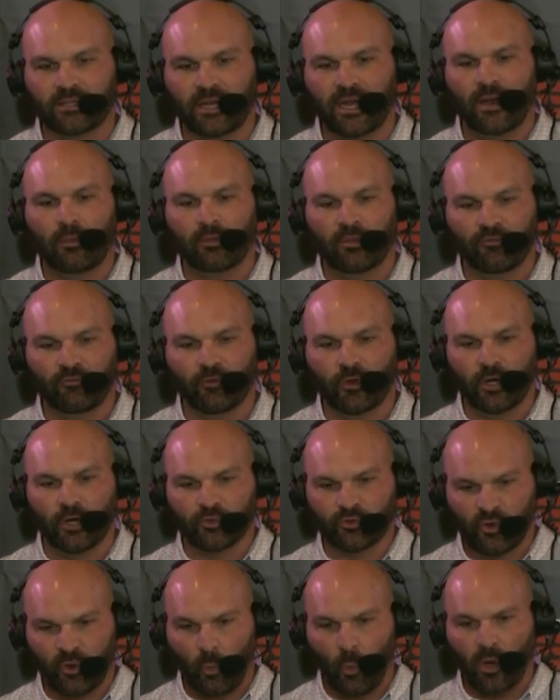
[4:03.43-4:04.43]
today with a foot
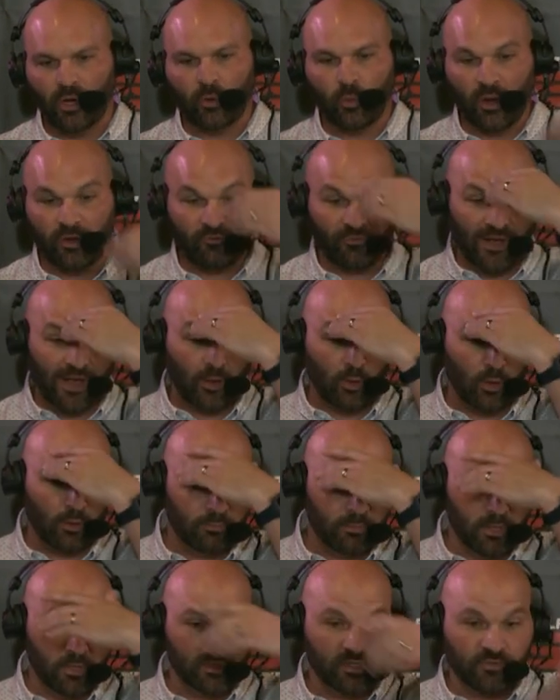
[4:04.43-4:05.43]
injury. One quick
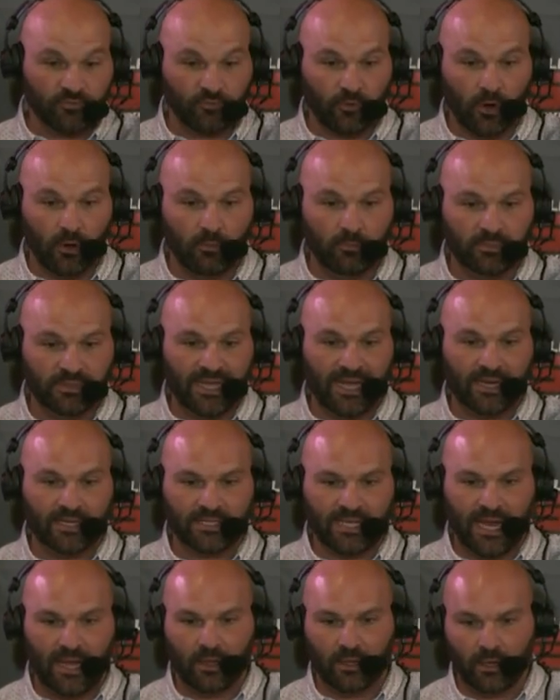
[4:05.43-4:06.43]
follow-up muse from
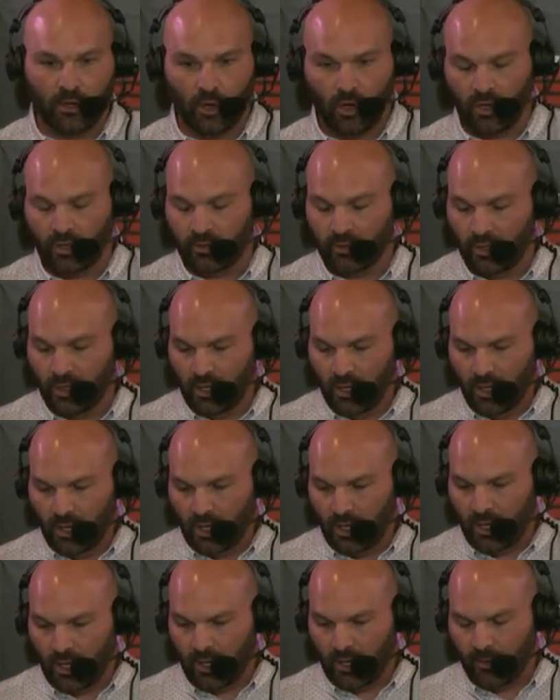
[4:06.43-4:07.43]
Dennis Allen on
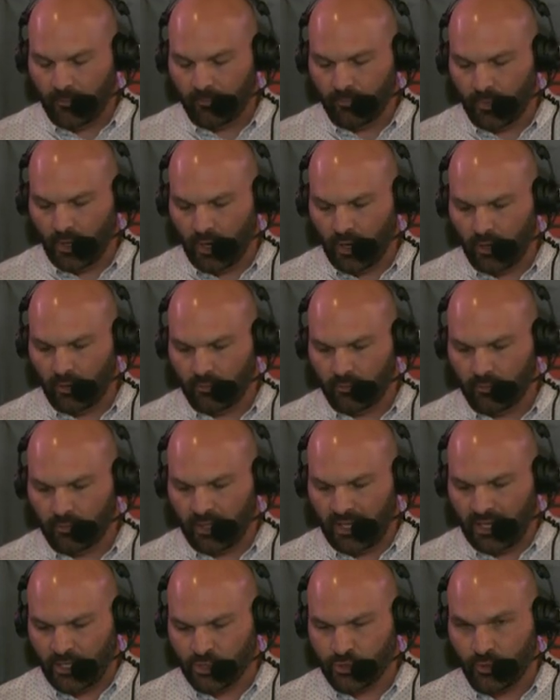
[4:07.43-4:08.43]
um, on
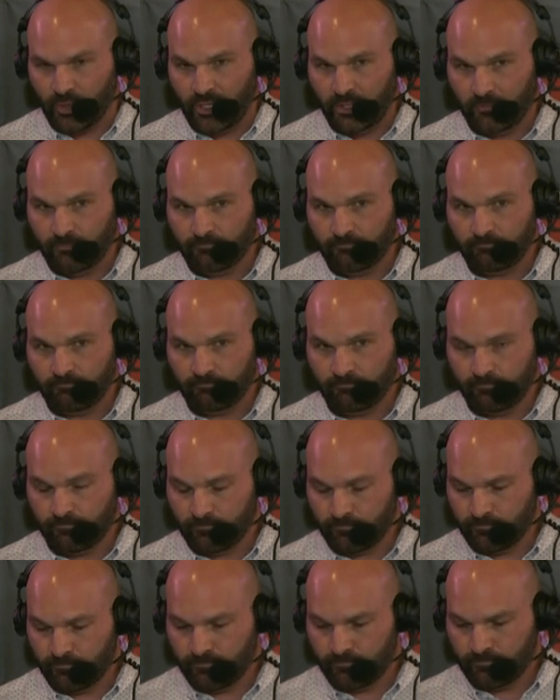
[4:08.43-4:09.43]
the injury.
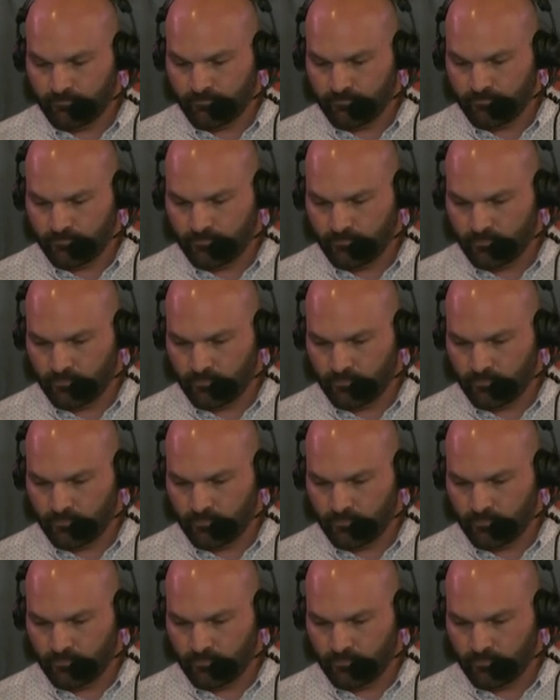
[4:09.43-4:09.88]
It's not